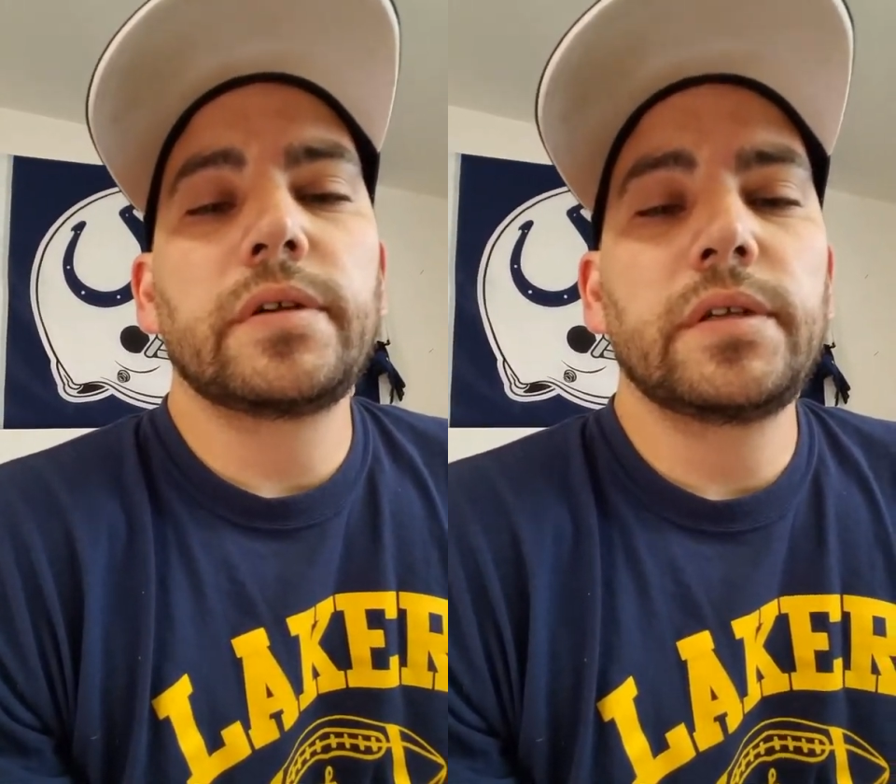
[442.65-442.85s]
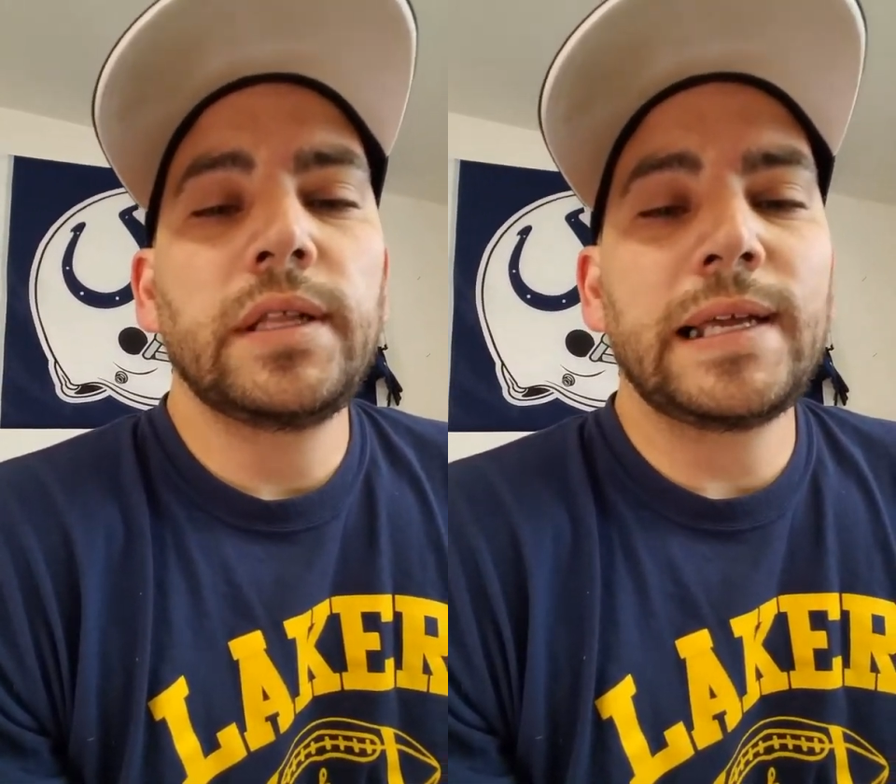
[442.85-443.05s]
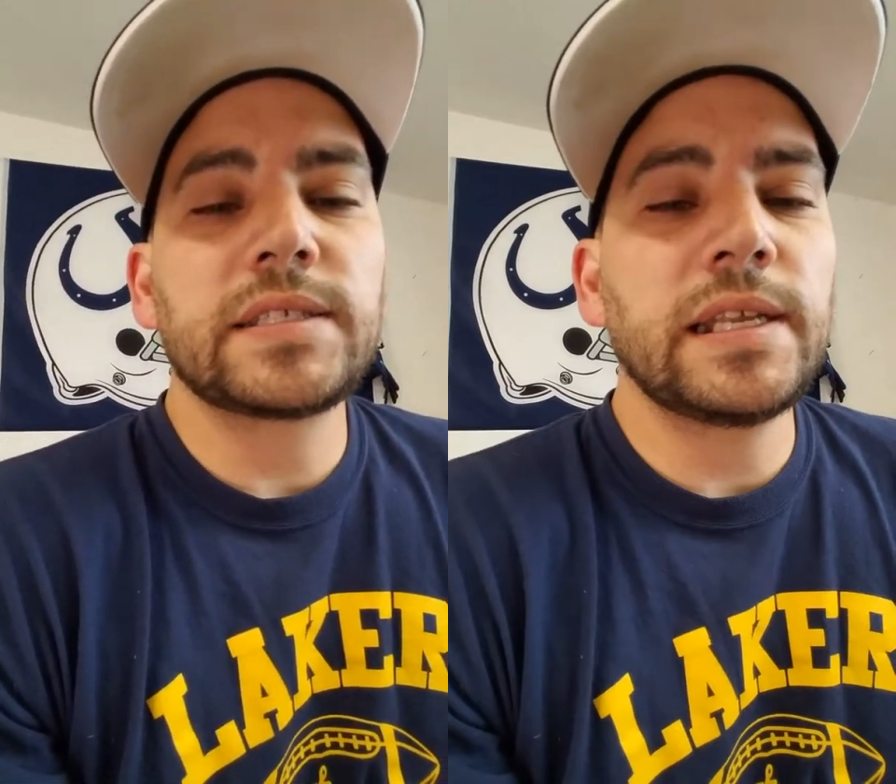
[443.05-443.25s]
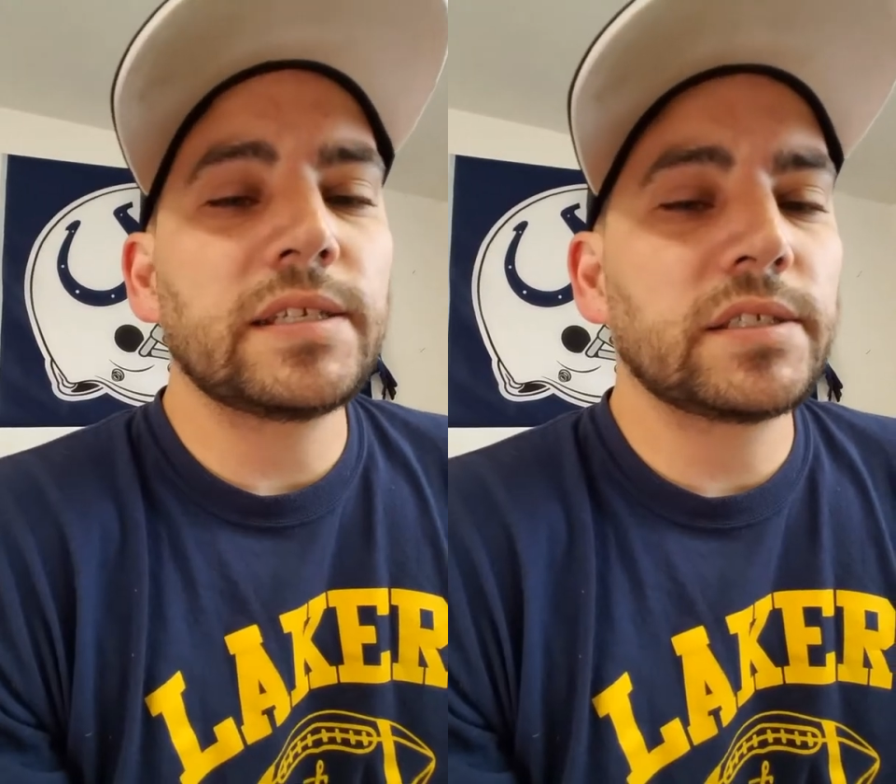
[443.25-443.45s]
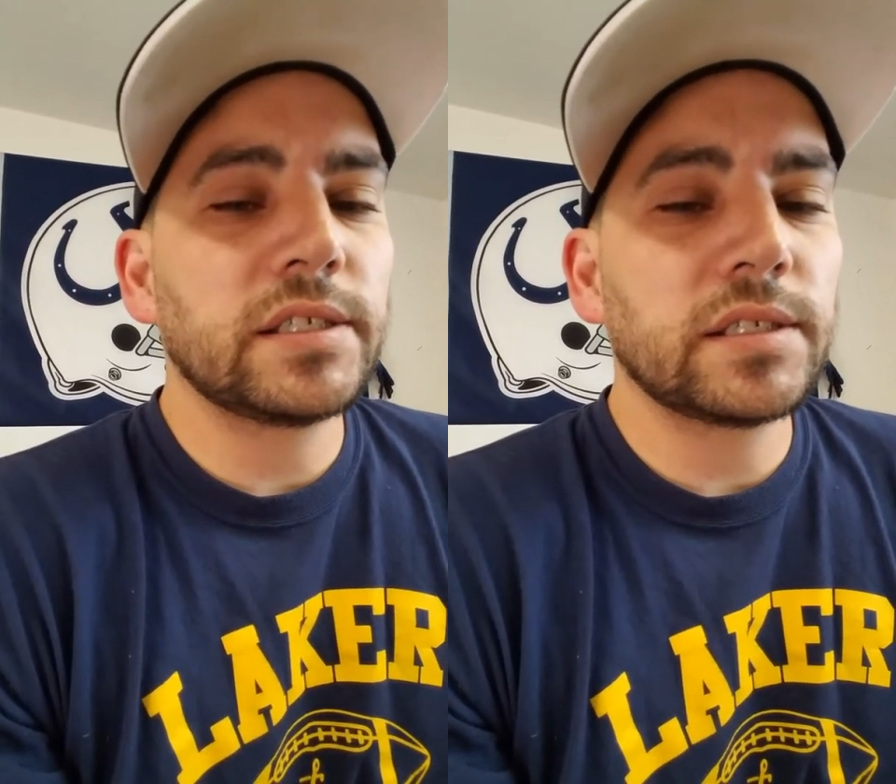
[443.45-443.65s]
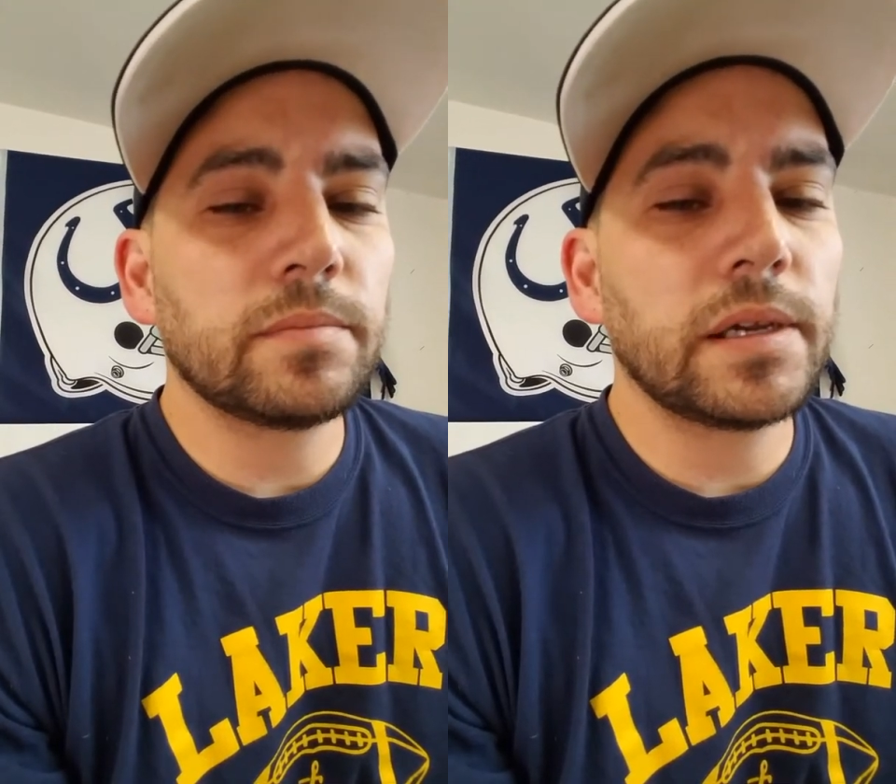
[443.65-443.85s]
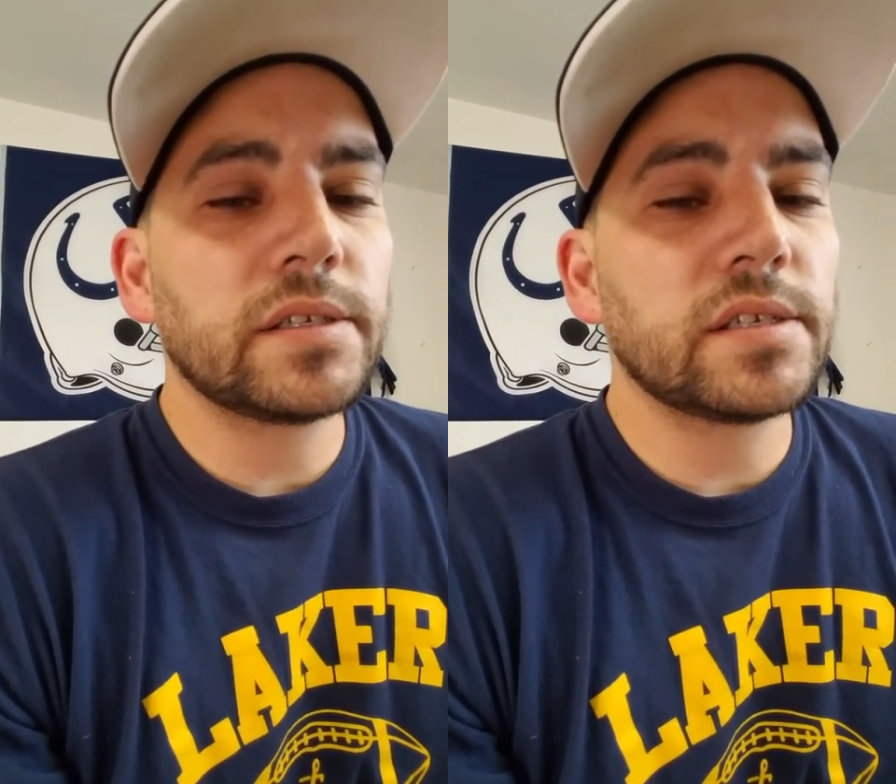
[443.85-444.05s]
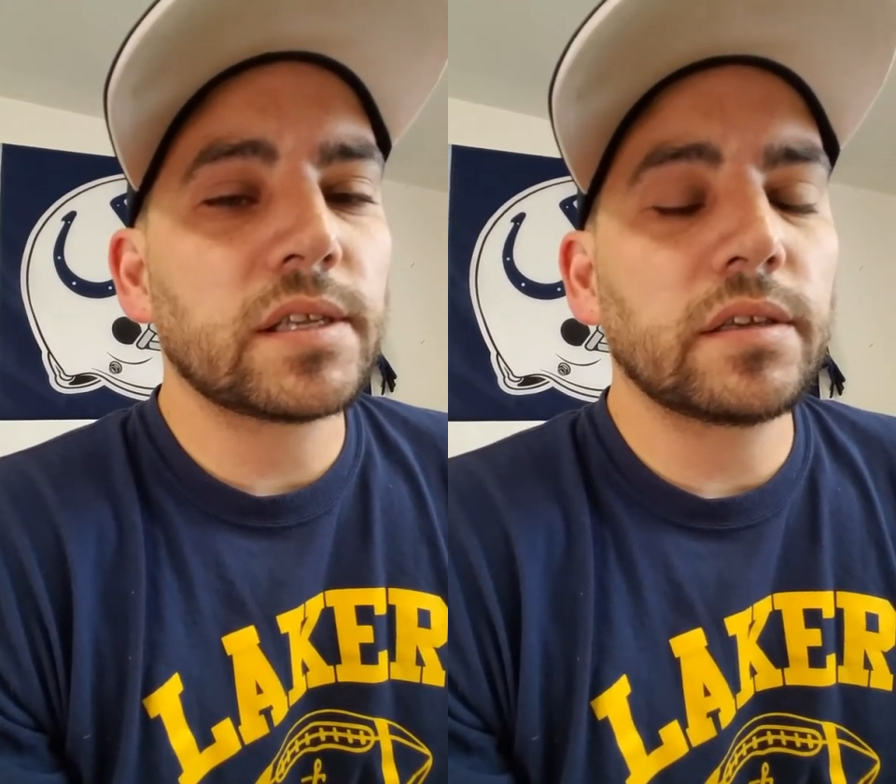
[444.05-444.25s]
Last night she's in bed.
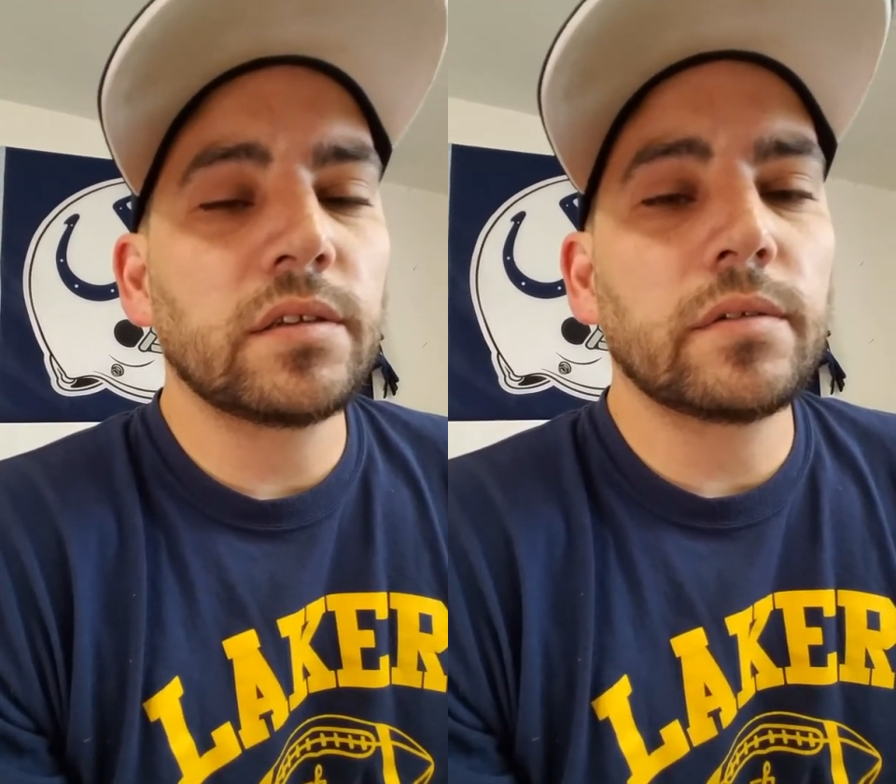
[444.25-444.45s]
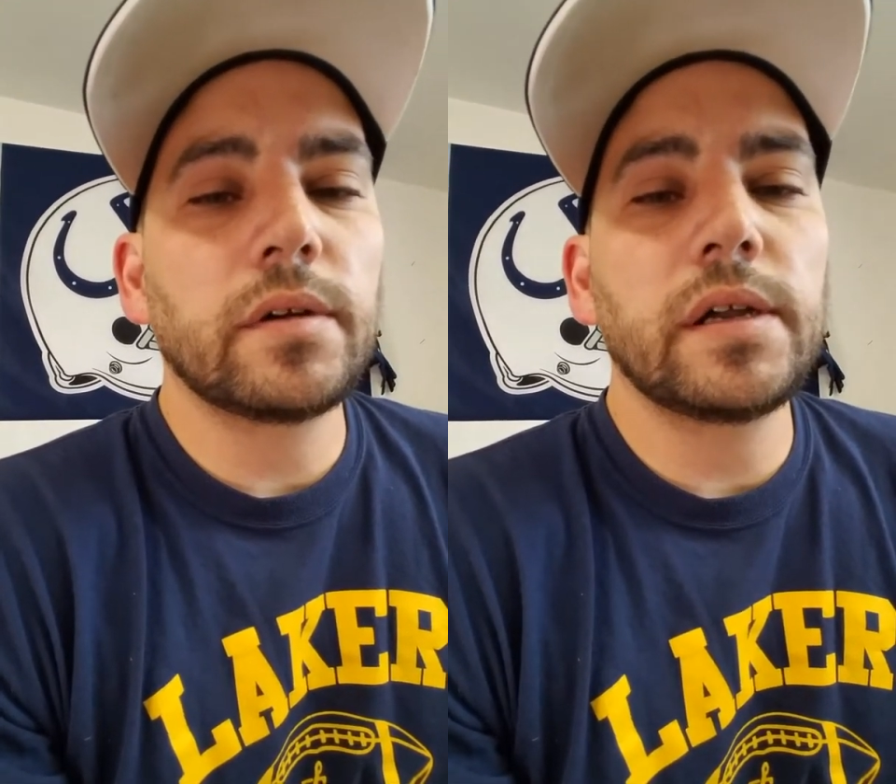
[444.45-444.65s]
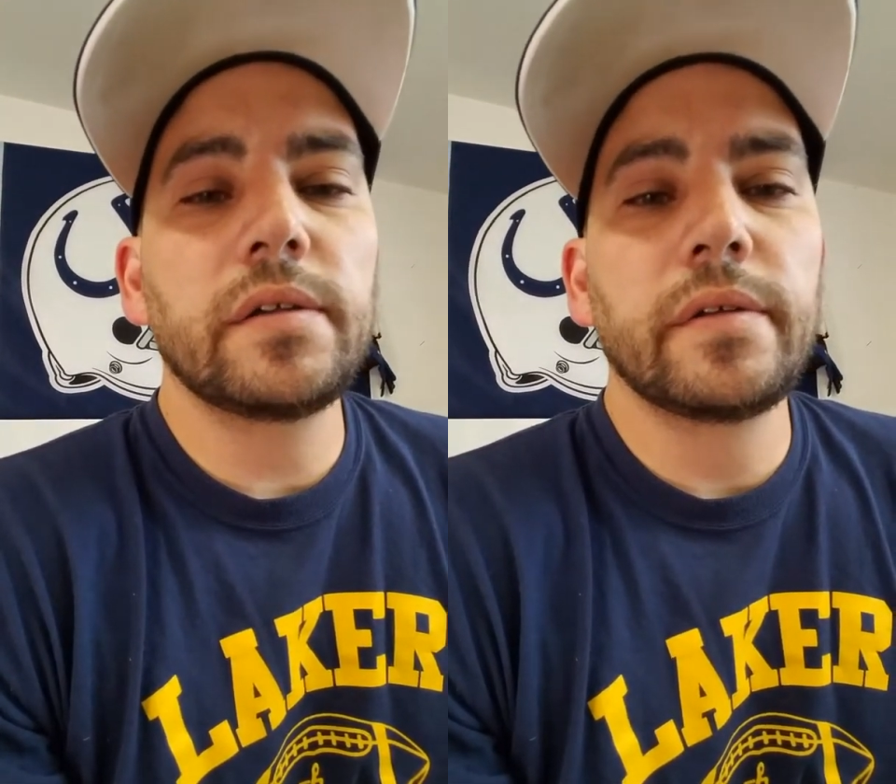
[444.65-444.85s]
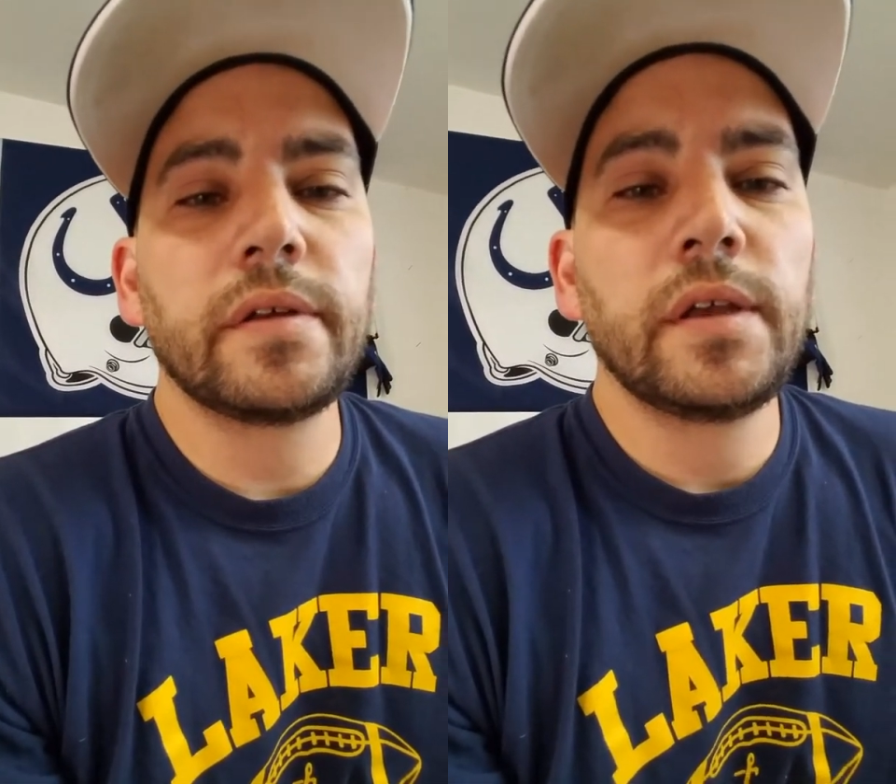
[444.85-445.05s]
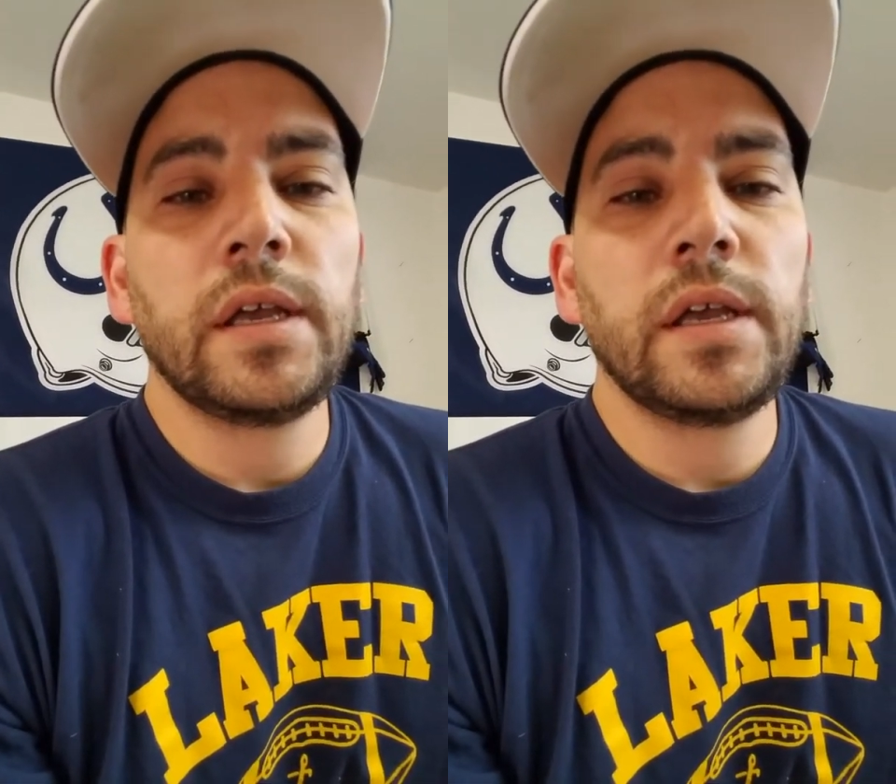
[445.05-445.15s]
She's like, you know what?